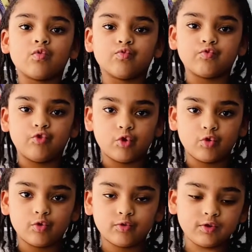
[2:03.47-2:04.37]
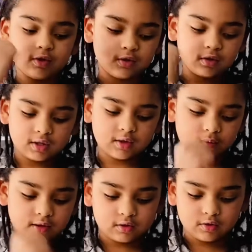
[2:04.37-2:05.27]
ruled right,
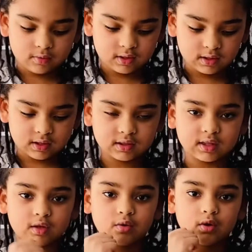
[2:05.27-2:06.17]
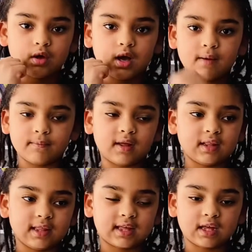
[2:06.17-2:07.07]
like doing this, like um,
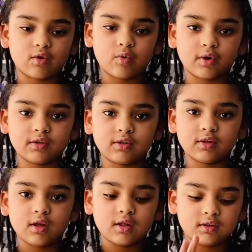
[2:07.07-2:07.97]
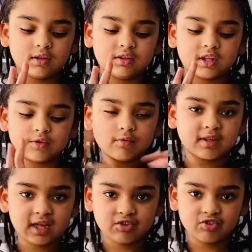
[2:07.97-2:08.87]
like a court, the
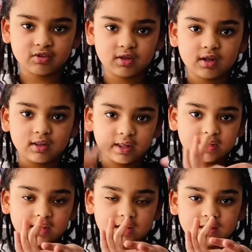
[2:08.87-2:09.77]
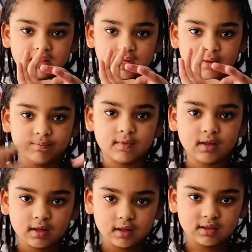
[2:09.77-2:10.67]
segregation, like they um,
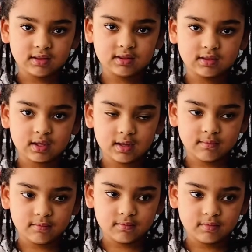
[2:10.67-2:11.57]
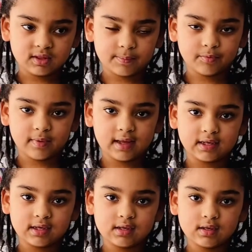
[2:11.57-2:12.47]
um,
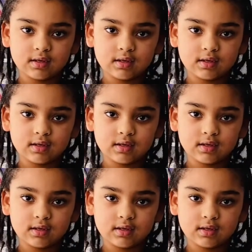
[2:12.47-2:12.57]
separated